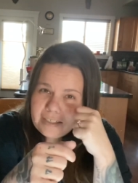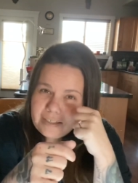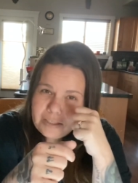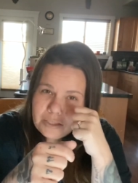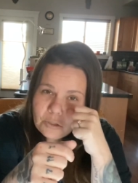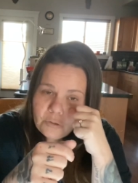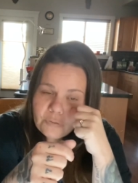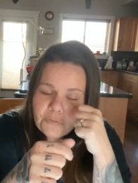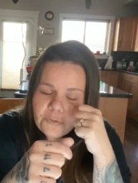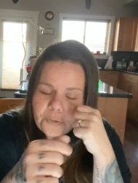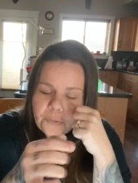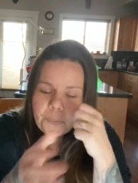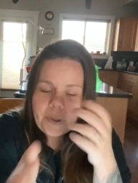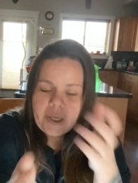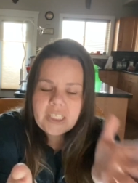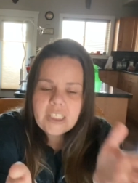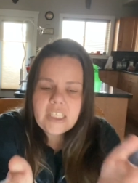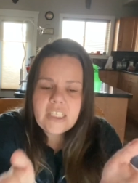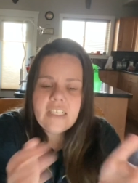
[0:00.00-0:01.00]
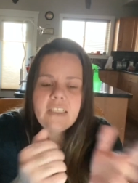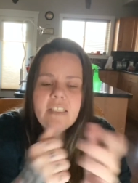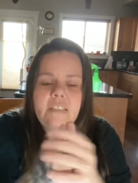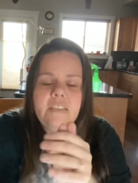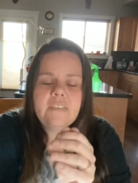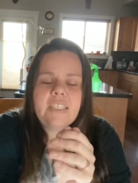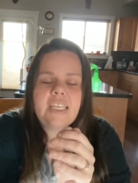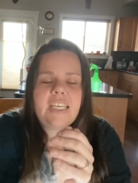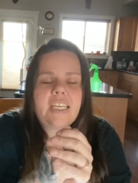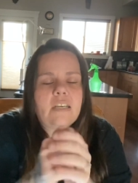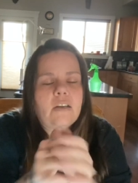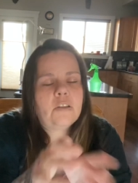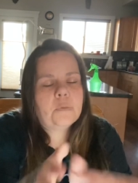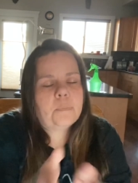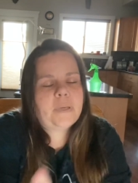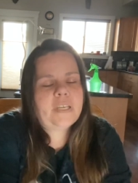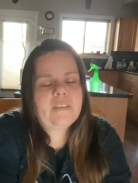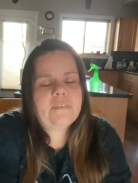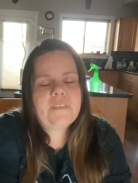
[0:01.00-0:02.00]
So for 1 year, they get all the
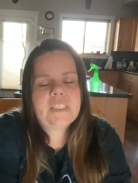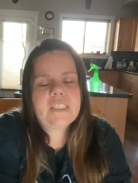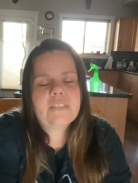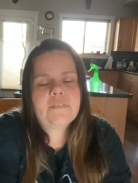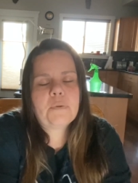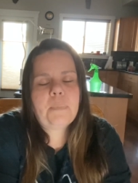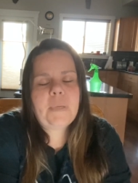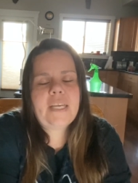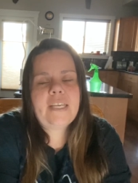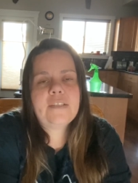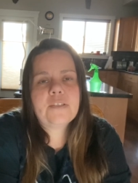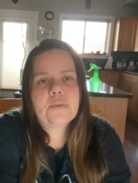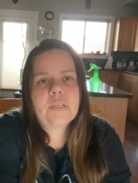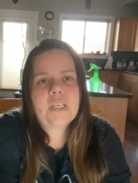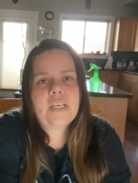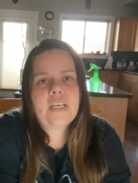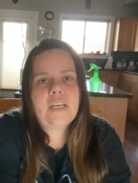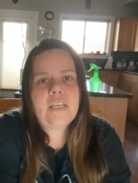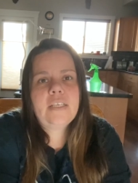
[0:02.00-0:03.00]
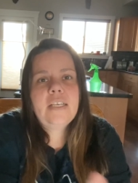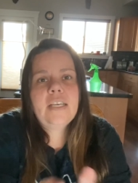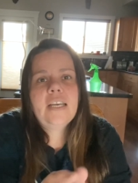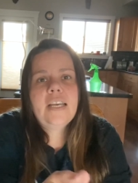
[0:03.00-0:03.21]
benefits of a Patreon.